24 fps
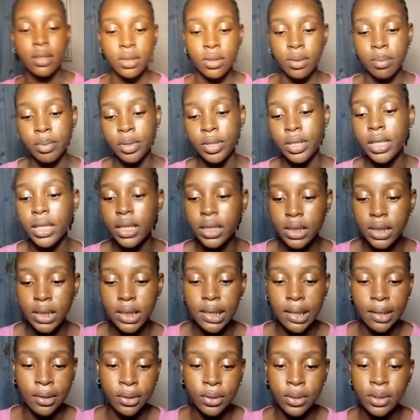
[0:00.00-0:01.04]
so I'm going to list
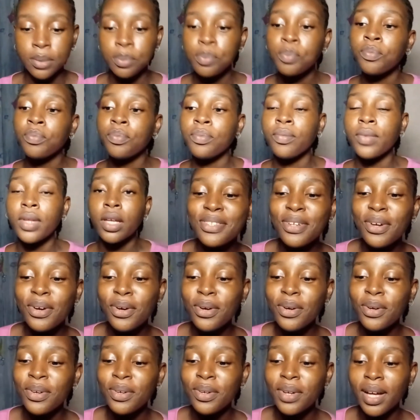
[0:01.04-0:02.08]
it out.
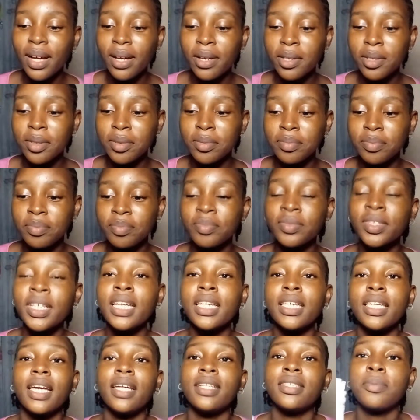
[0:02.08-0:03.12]
So um
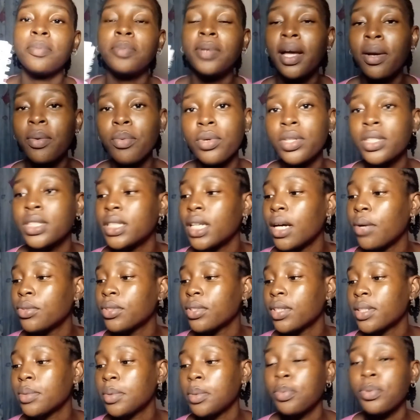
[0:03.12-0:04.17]
yeah, the plan was that I was
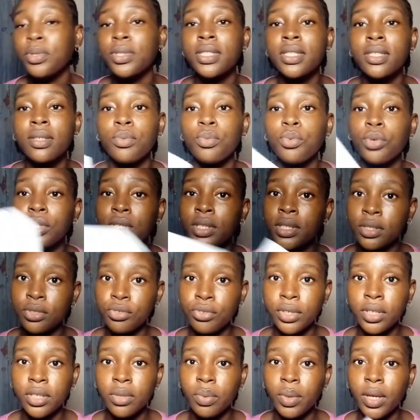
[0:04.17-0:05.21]
going to be posting once
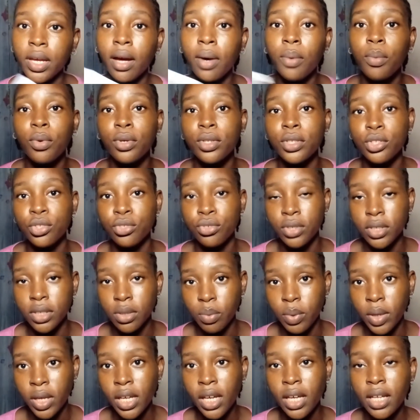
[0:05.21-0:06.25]
during the week and once during the
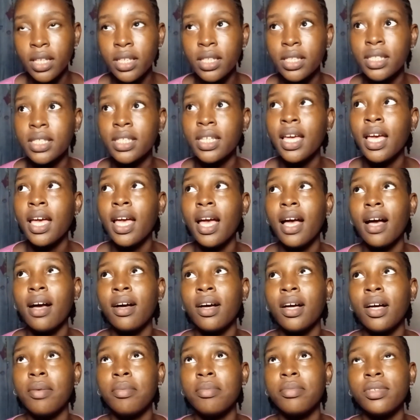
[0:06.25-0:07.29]
weekends.
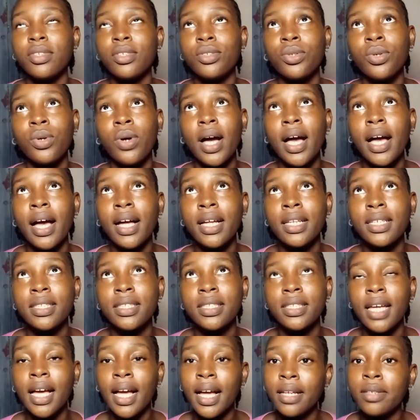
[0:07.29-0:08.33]
Um you know, i had
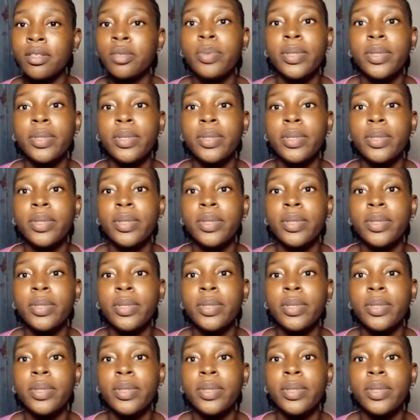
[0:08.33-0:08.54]
i had